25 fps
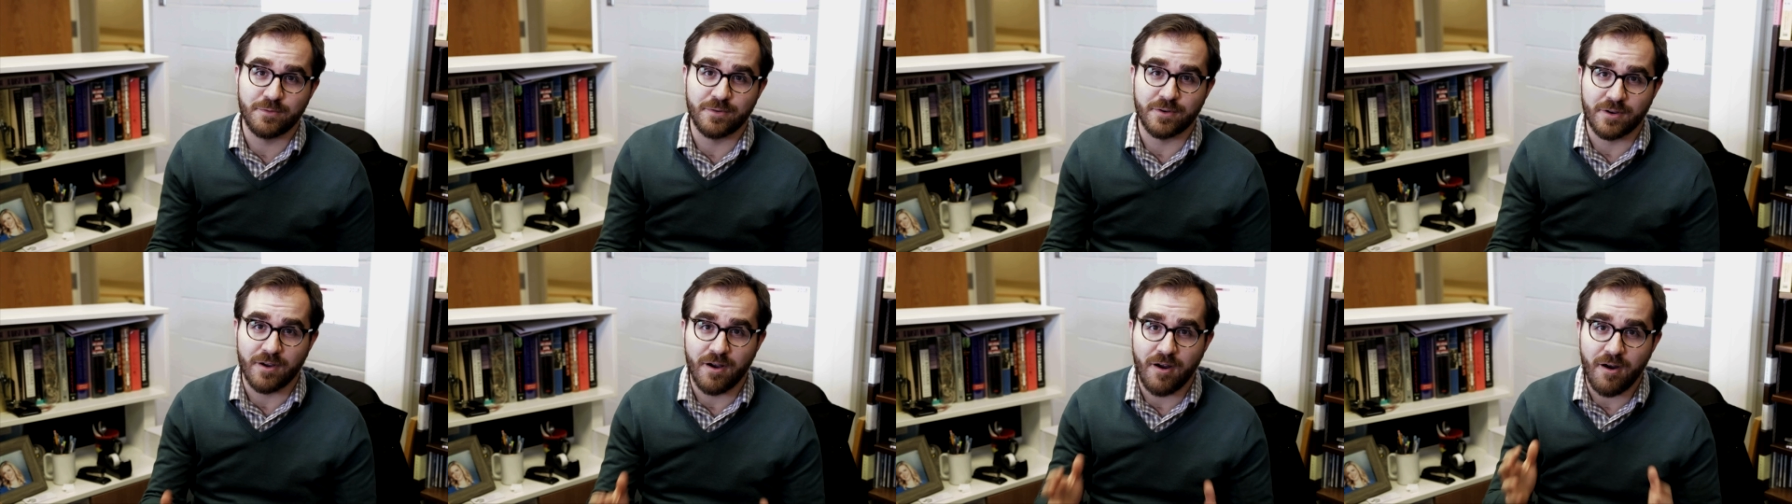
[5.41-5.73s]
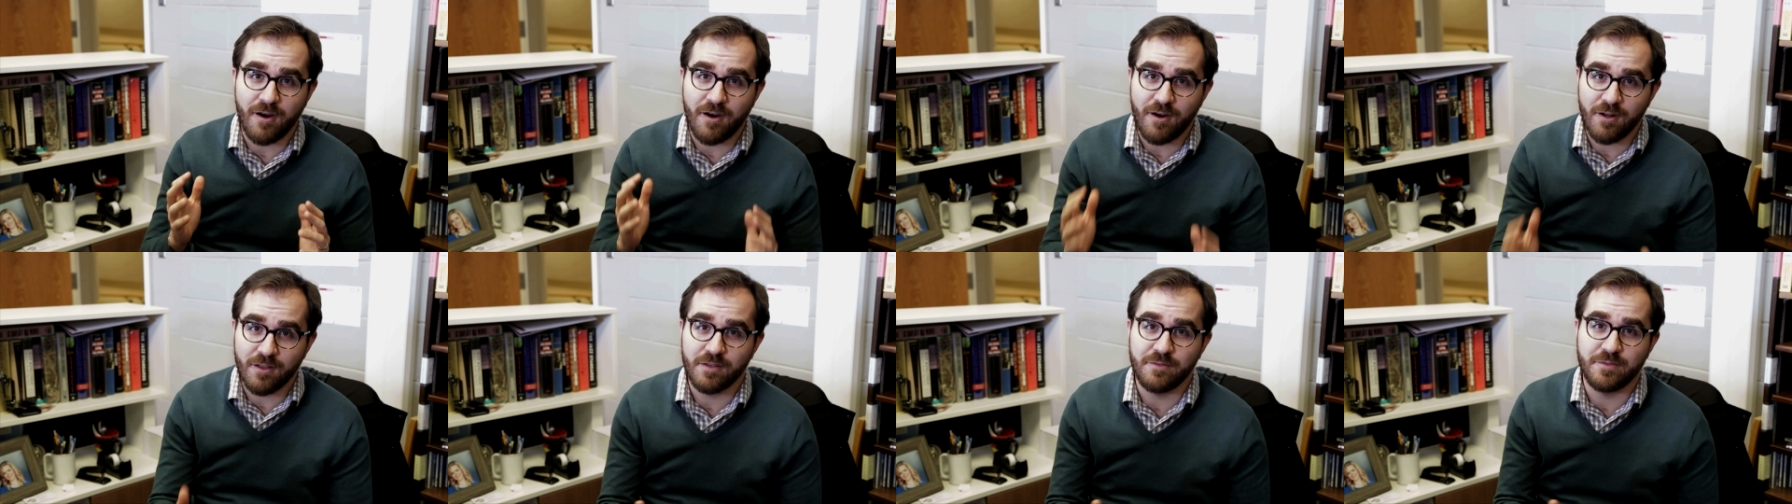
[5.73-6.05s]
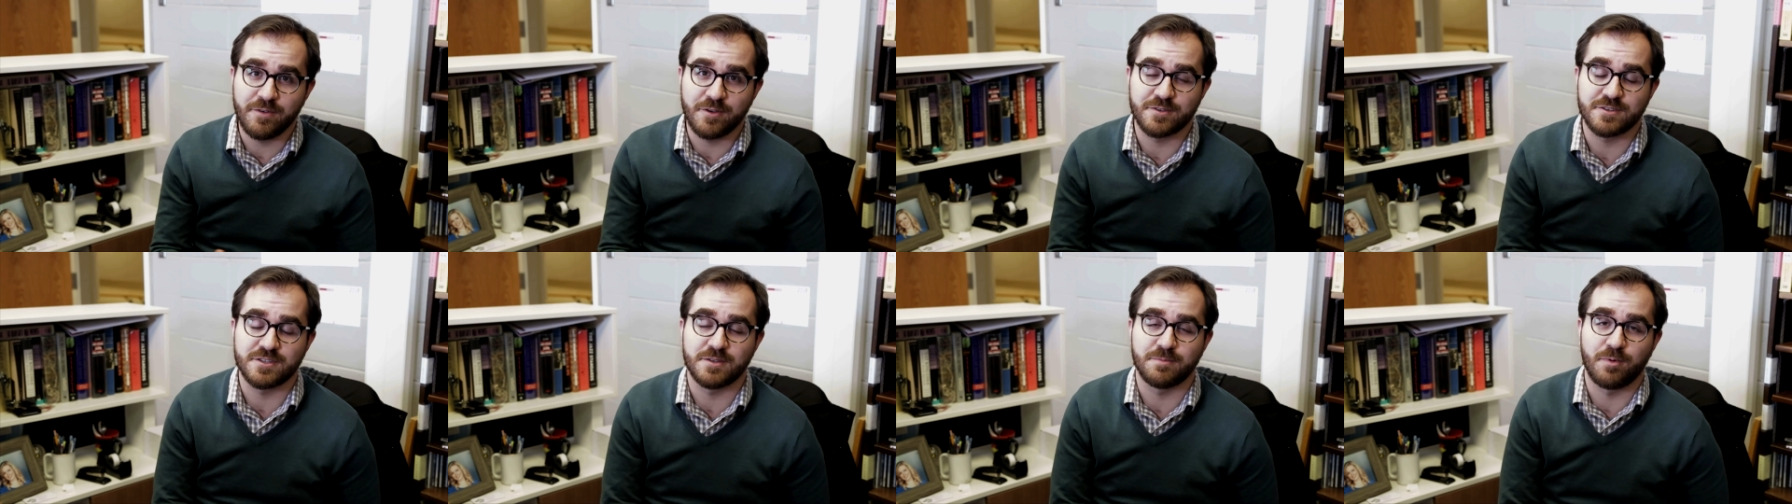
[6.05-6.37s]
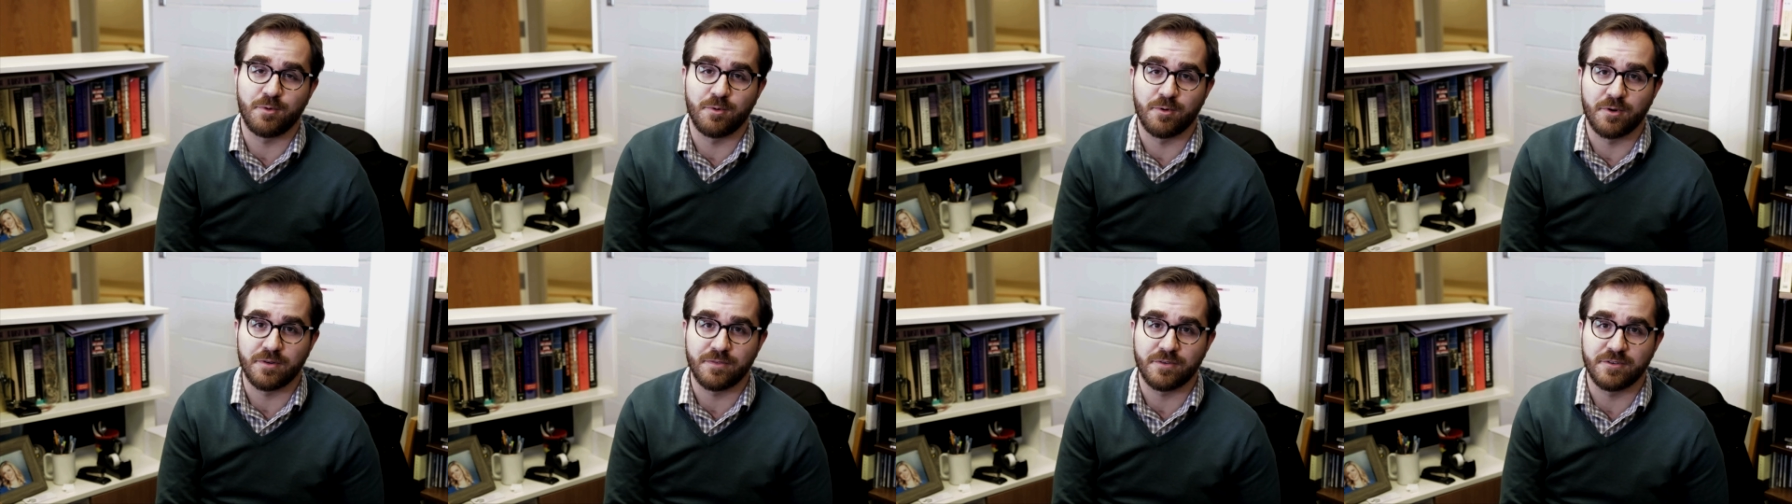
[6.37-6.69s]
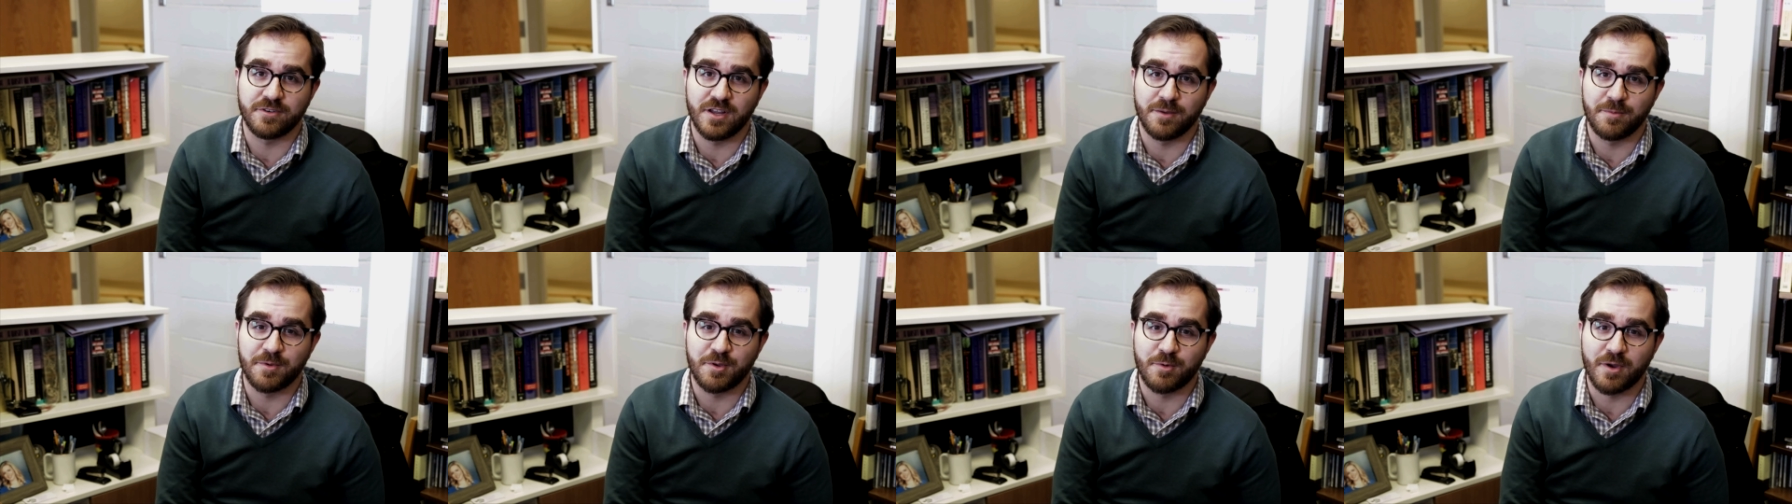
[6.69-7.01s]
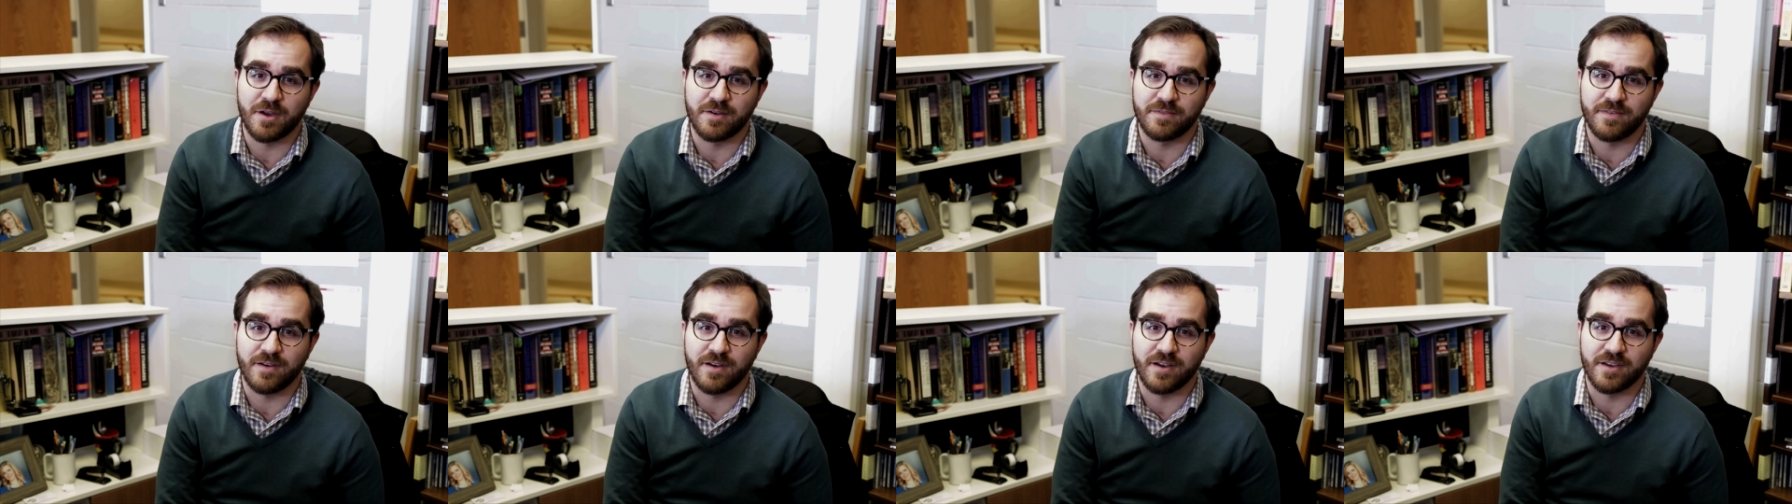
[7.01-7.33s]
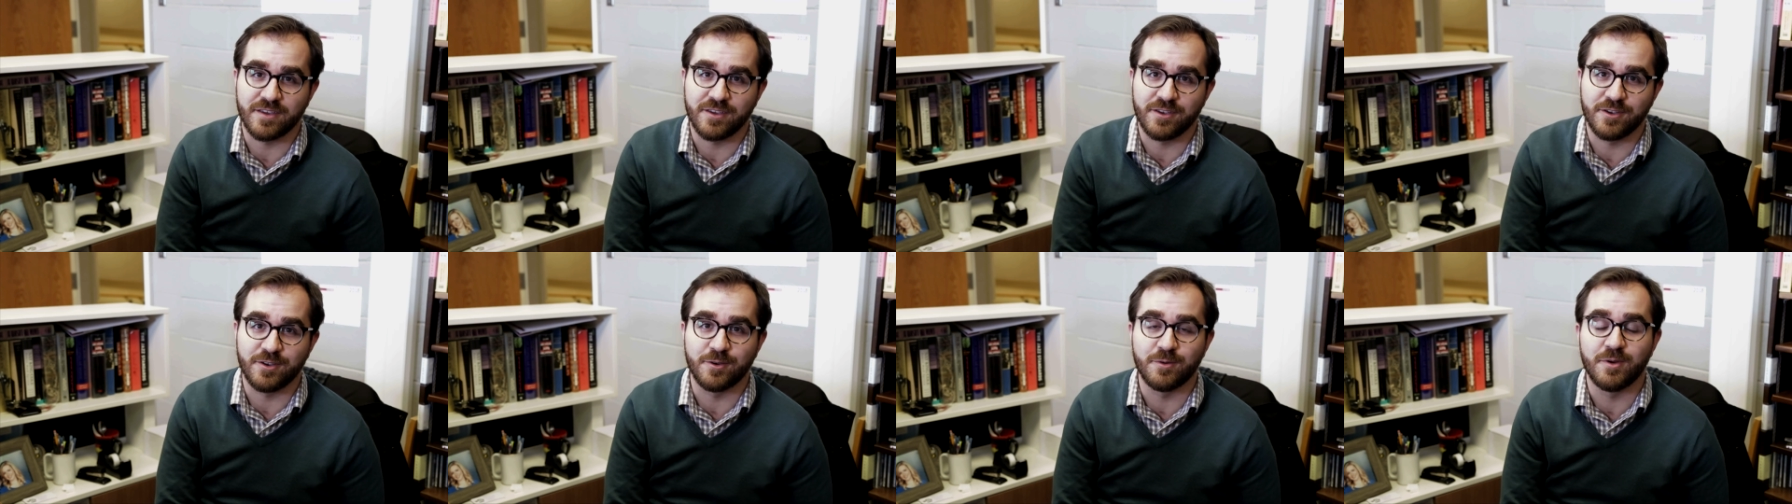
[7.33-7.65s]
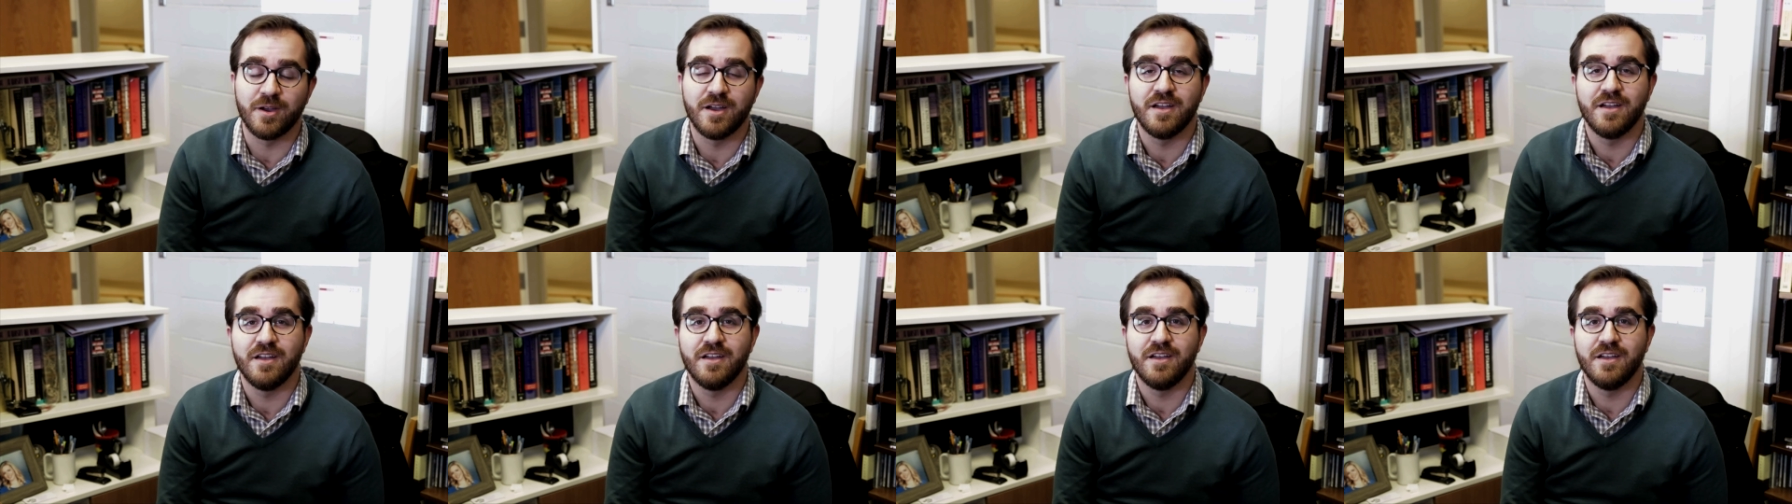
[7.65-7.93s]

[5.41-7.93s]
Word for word: for all of your support for WFIU.